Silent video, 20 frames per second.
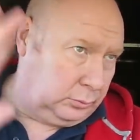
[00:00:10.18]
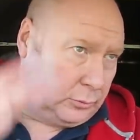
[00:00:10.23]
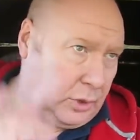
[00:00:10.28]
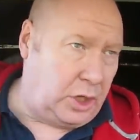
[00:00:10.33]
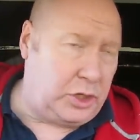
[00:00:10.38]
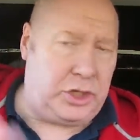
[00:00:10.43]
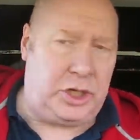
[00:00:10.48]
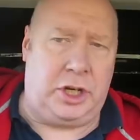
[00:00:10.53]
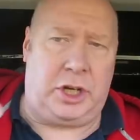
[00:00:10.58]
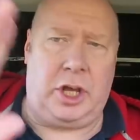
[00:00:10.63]

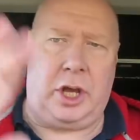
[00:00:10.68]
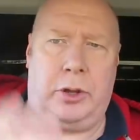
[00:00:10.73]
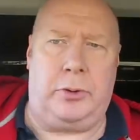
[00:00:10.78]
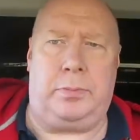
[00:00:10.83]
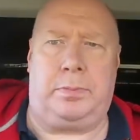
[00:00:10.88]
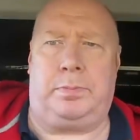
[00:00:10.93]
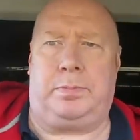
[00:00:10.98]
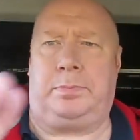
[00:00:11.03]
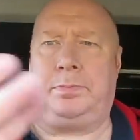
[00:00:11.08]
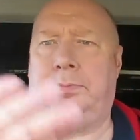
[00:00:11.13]
as you
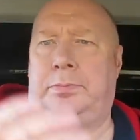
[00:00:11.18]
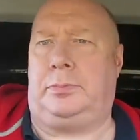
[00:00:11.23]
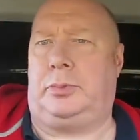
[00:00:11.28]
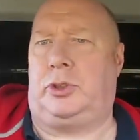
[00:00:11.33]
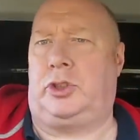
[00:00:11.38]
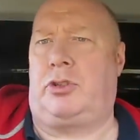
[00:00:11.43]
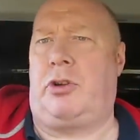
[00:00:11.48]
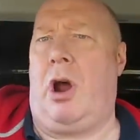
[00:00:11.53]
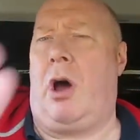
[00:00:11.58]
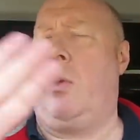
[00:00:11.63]
do,
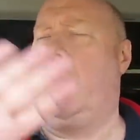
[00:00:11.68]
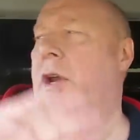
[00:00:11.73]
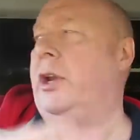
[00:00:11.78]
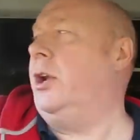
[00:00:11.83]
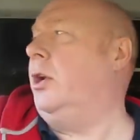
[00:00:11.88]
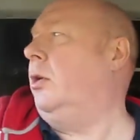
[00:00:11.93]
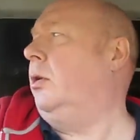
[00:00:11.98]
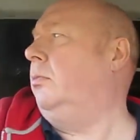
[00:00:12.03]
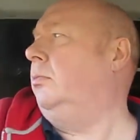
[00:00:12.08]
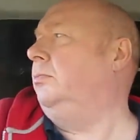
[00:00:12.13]
scrolling
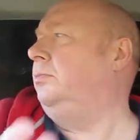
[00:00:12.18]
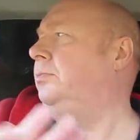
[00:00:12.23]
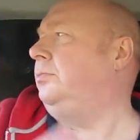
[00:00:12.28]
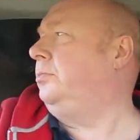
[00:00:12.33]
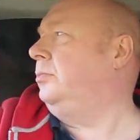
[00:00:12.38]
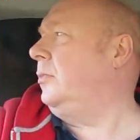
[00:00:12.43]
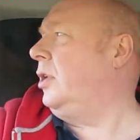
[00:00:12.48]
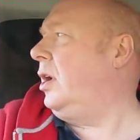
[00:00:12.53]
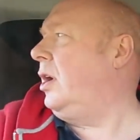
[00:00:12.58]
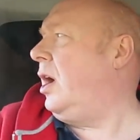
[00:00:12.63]
up,
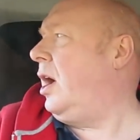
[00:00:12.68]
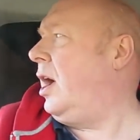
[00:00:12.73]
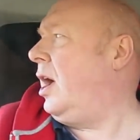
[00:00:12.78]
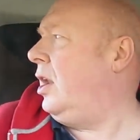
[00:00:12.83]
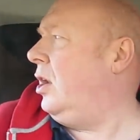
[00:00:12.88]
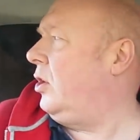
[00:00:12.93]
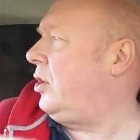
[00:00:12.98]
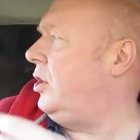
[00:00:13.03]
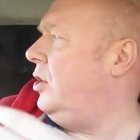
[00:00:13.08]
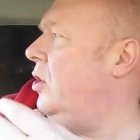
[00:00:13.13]

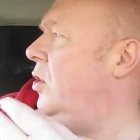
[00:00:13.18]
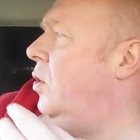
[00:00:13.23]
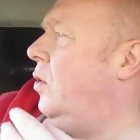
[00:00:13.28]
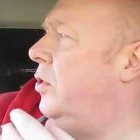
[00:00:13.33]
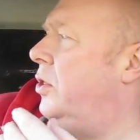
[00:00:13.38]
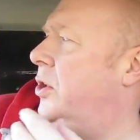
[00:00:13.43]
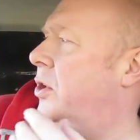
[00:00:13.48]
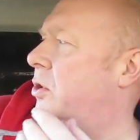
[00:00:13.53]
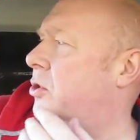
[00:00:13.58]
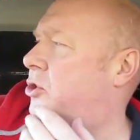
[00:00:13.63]
uh, looking at
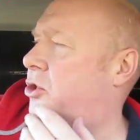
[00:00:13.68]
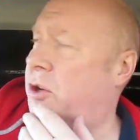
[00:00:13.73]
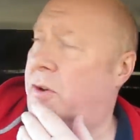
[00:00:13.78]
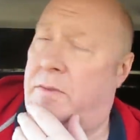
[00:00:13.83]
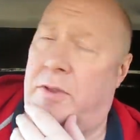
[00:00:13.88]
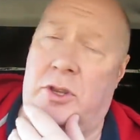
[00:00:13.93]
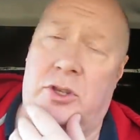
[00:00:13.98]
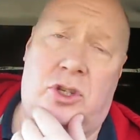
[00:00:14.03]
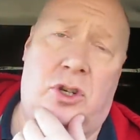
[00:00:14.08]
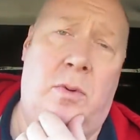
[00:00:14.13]
all the new
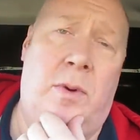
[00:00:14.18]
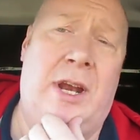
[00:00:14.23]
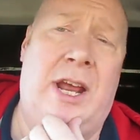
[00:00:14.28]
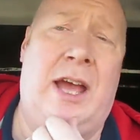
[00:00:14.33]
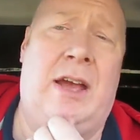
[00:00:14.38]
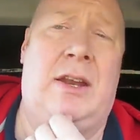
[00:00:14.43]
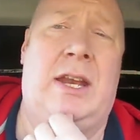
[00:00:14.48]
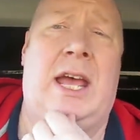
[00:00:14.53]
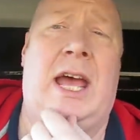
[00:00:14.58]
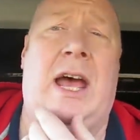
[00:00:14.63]
stuff that's coming
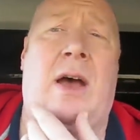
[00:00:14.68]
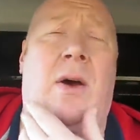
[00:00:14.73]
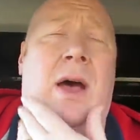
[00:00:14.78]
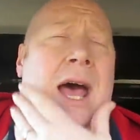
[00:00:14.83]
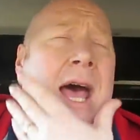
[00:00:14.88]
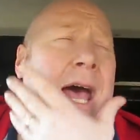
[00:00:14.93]
out now,